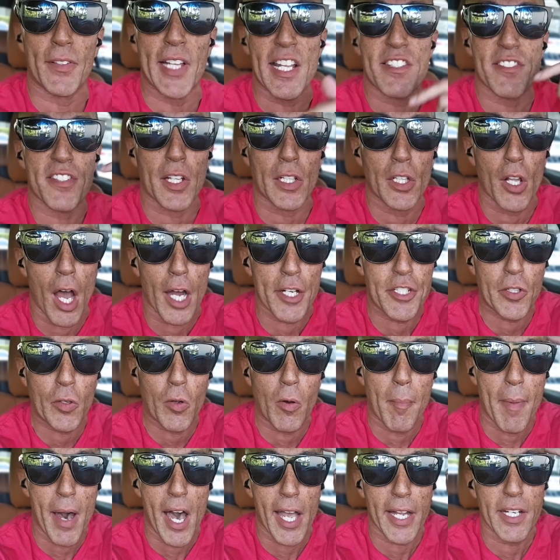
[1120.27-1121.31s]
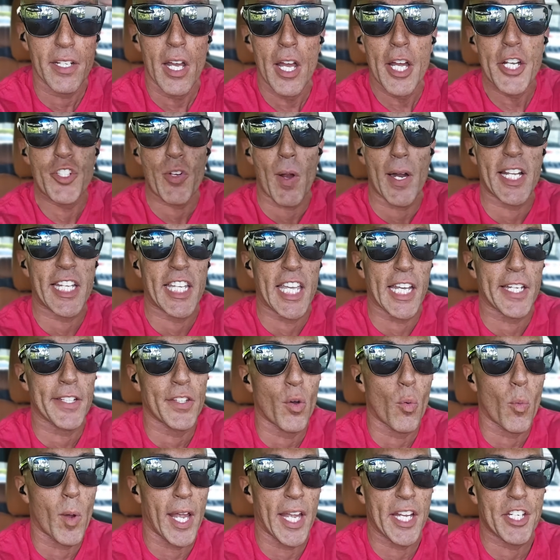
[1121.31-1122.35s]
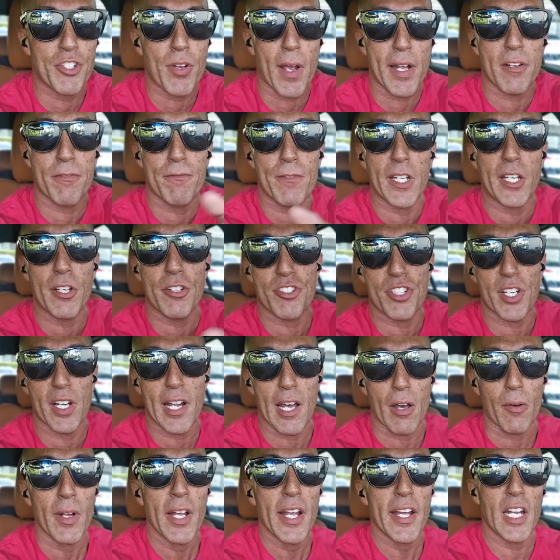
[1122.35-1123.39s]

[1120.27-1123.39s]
That's the logical mind trying to get in the way and try to figure shit out.